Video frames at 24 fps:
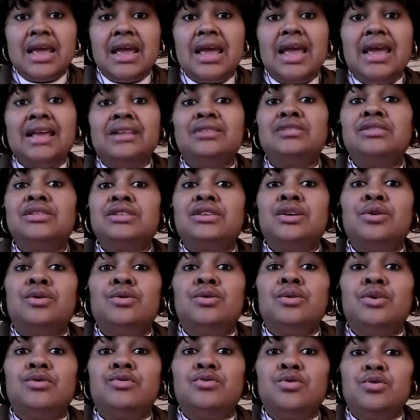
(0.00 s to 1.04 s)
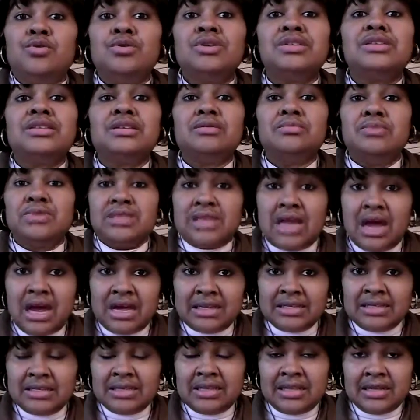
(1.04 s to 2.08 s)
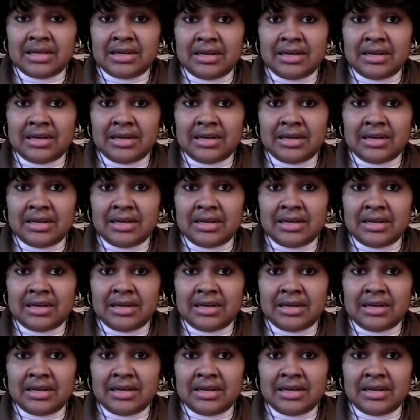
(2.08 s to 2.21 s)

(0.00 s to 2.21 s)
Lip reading: And so, of course, it was causing the